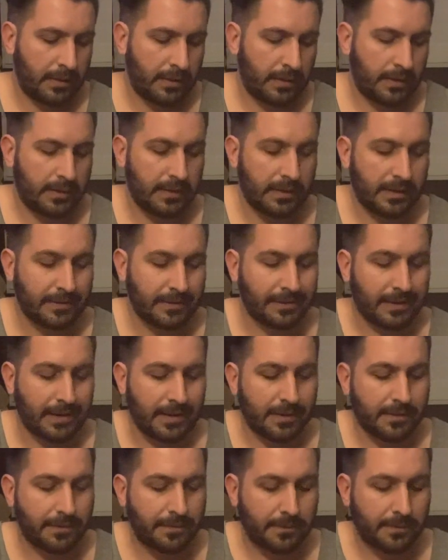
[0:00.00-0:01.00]
Then it's
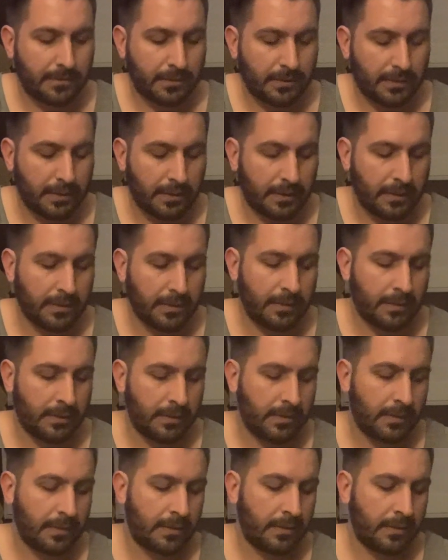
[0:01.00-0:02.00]
F,
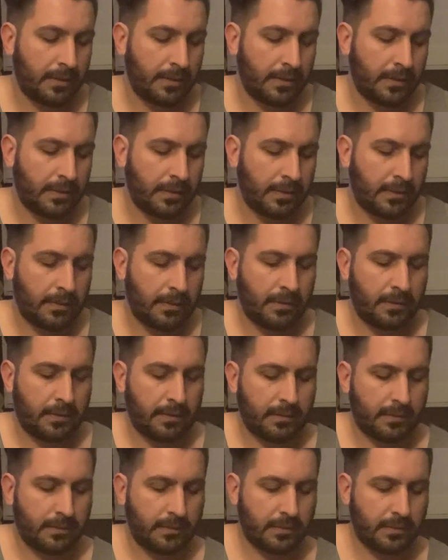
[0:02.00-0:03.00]
and
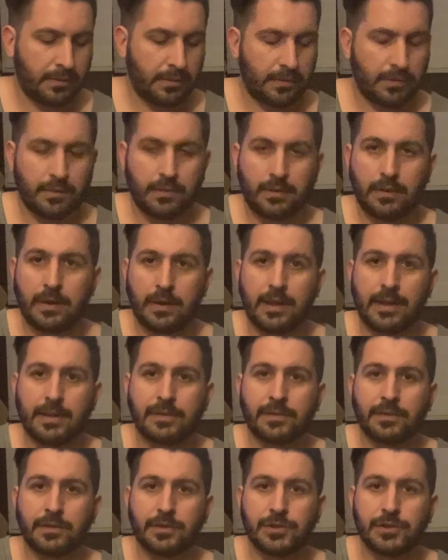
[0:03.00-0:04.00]
it ends
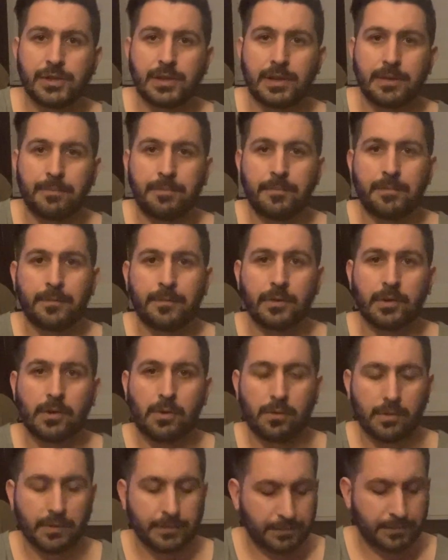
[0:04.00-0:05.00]
on the G for the
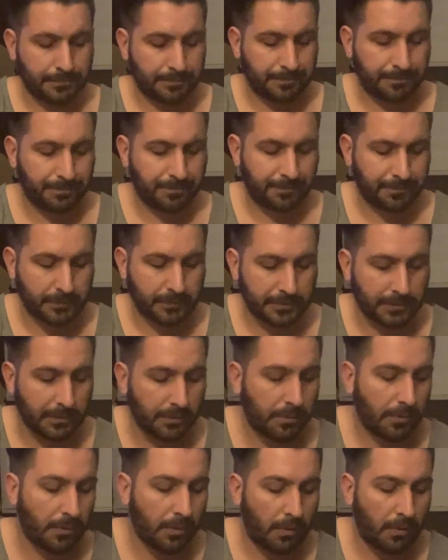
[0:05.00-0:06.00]
chorus. So the
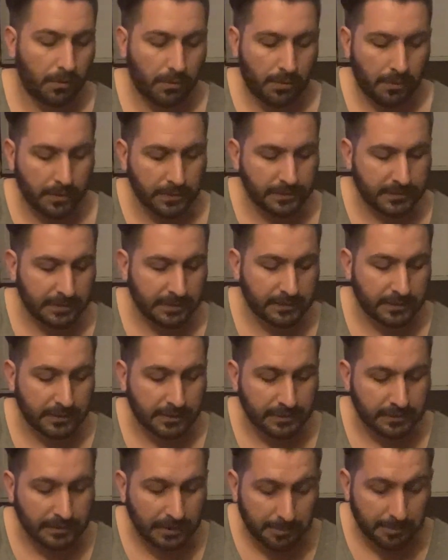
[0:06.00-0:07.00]
whole chorus sounds like
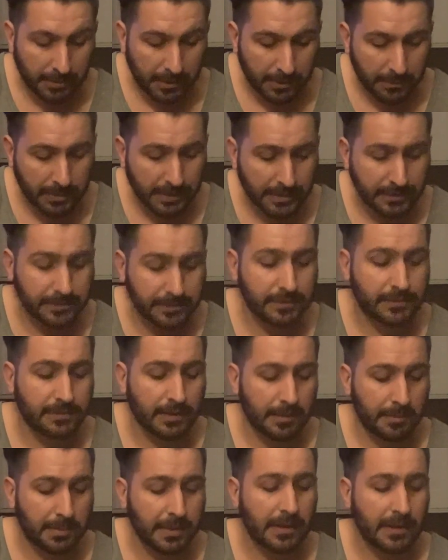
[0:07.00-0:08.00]
this. And by the way, it is the same
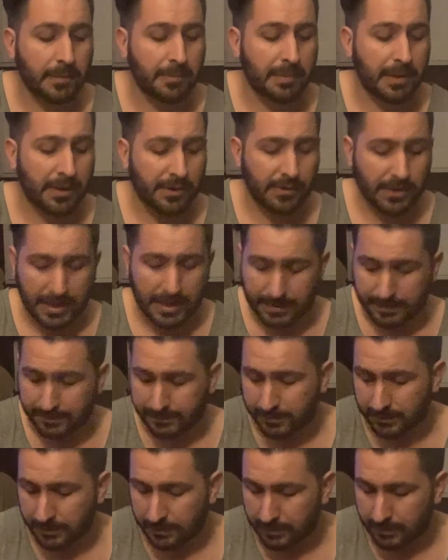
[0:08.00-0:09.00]
picking pattern as
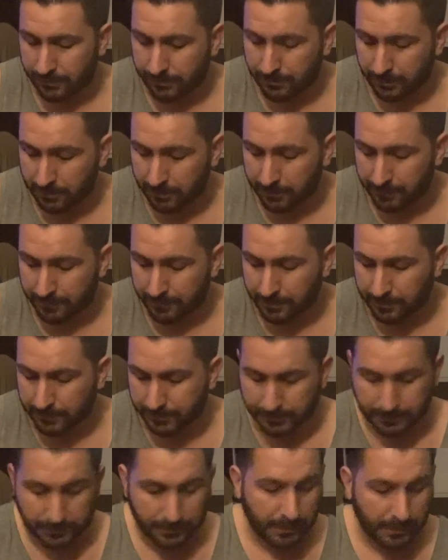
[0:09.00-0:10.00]
the intro and the
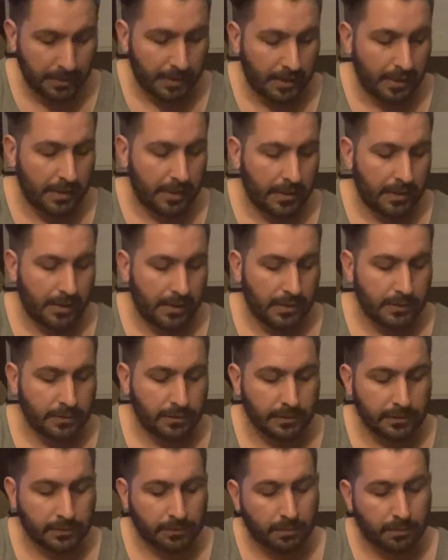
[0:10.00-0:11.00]
verse. You
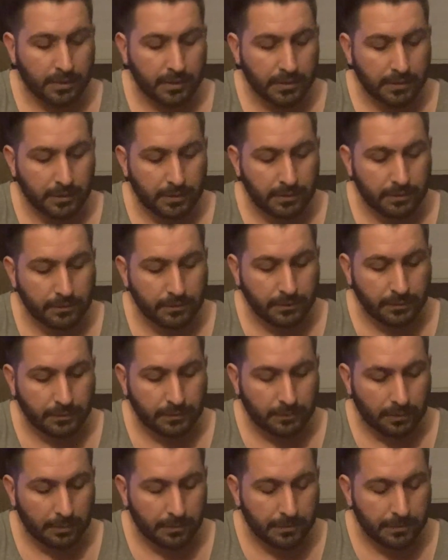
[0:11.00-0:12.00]
just want to, you
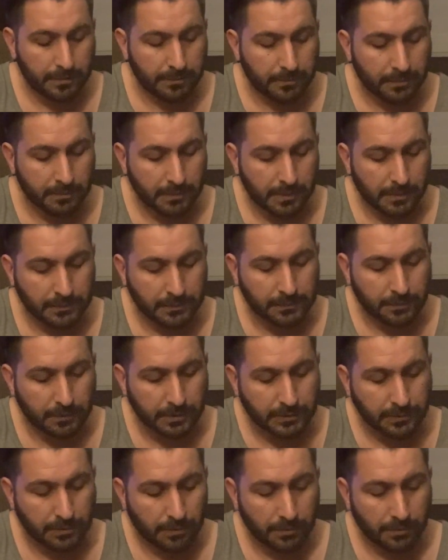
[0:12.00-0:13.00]
start with your root notes for each
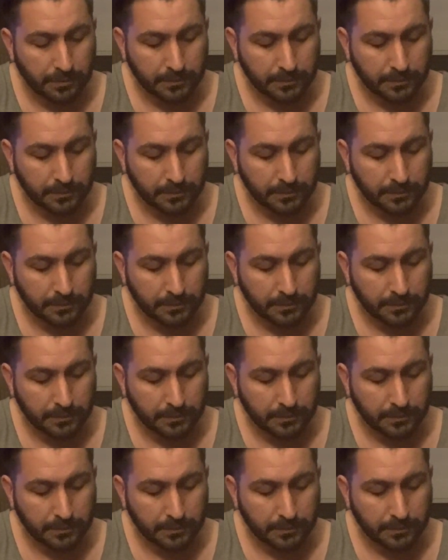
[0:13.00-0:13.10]
chord.